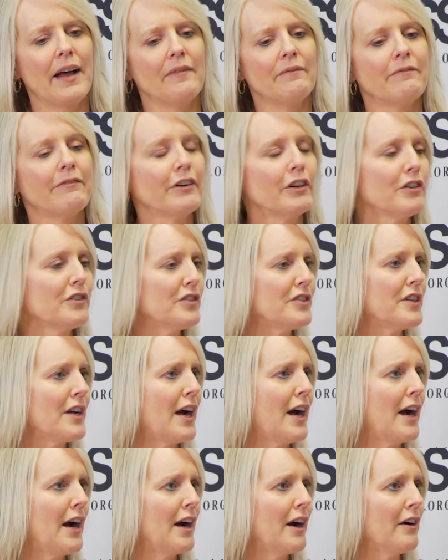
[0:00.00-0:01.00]
First
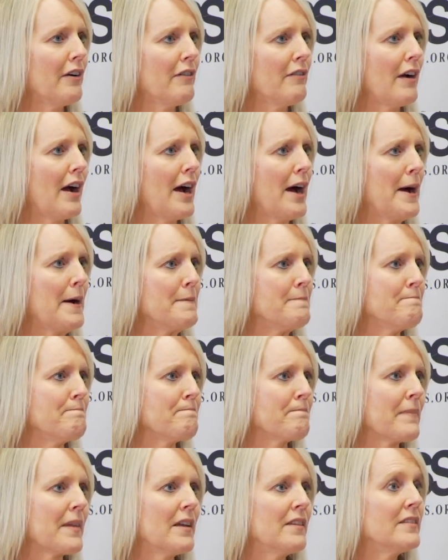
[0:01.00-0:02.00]
are
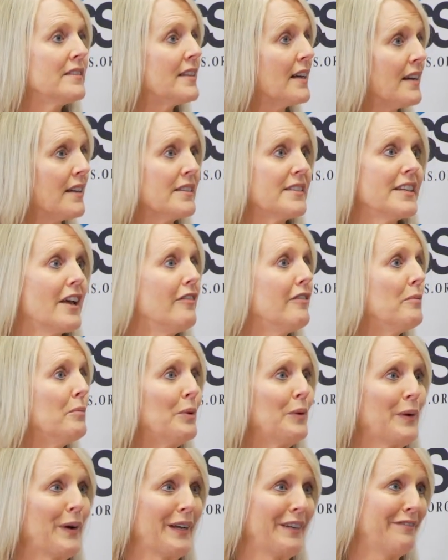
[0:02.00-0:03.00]
the
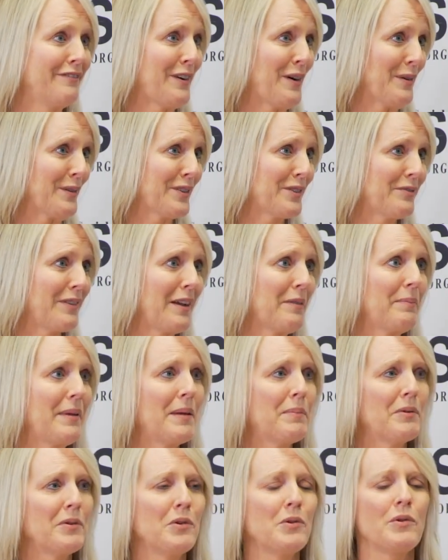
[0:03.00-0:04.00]
self-employed folks, right?
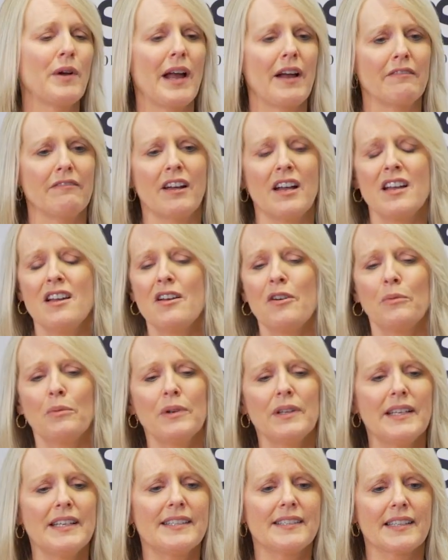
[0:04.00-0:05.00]
People who have
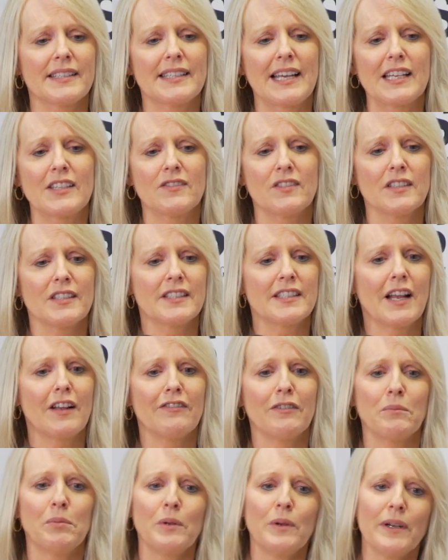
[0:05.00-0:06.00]
really successful
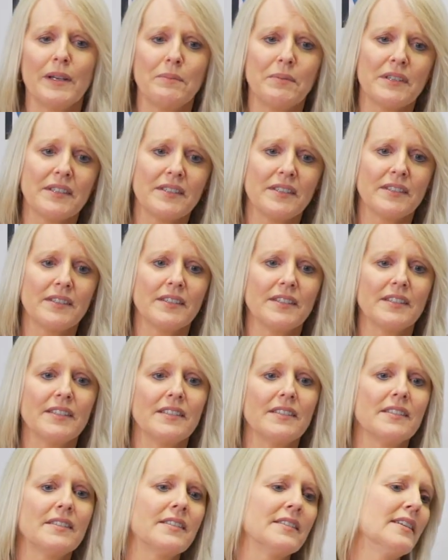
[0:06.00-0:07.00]
self-employed
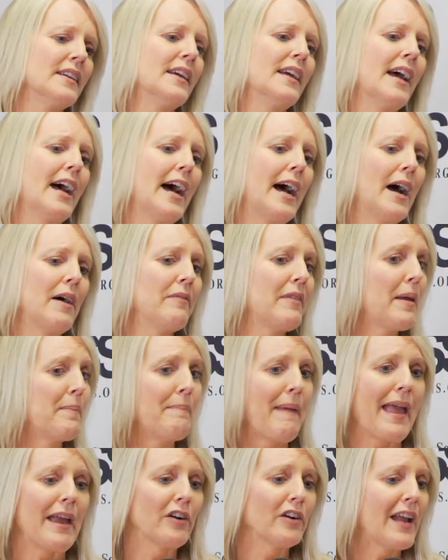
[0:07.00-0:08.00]
businesses. They
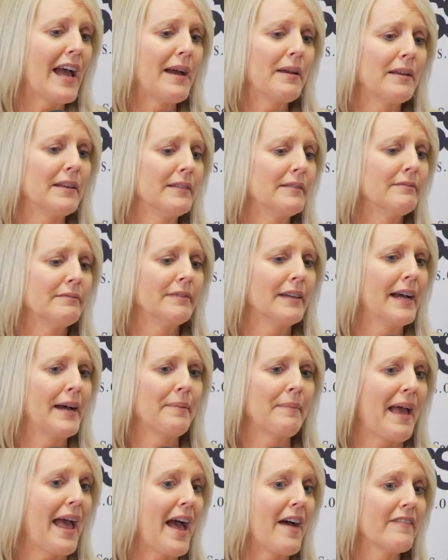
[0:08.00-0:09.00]
may or not
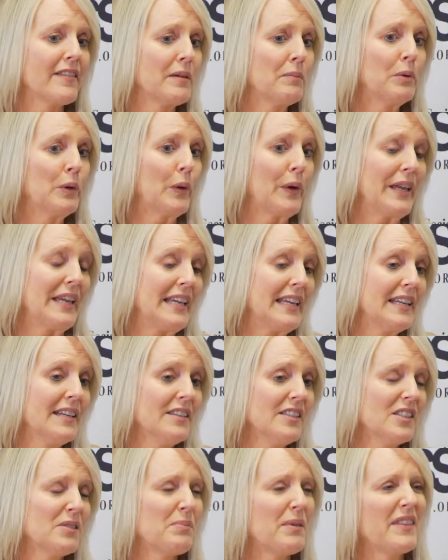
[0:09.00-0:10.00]
have
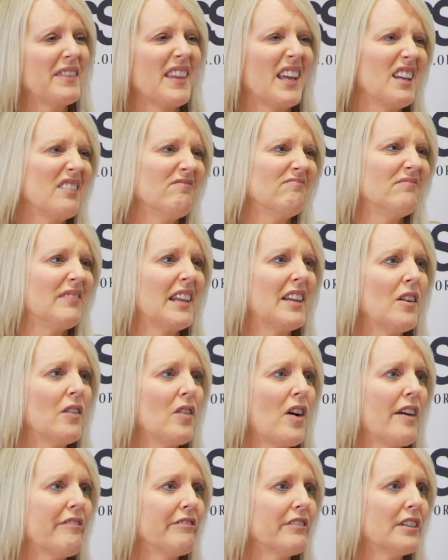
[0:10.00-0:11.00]
employees, but they don't
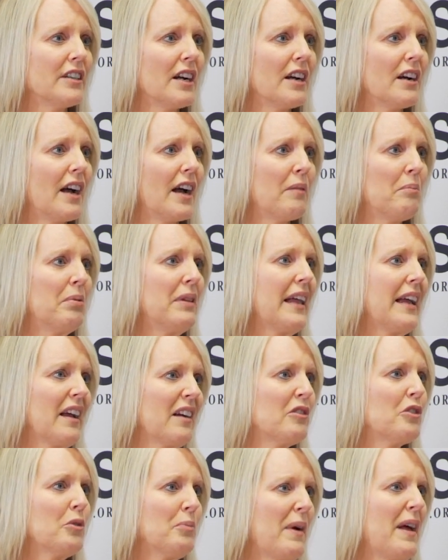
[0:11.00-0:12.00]
offer a
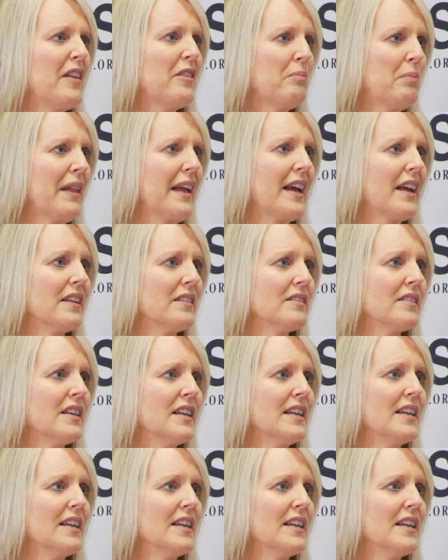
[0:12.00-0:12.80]
group health plan.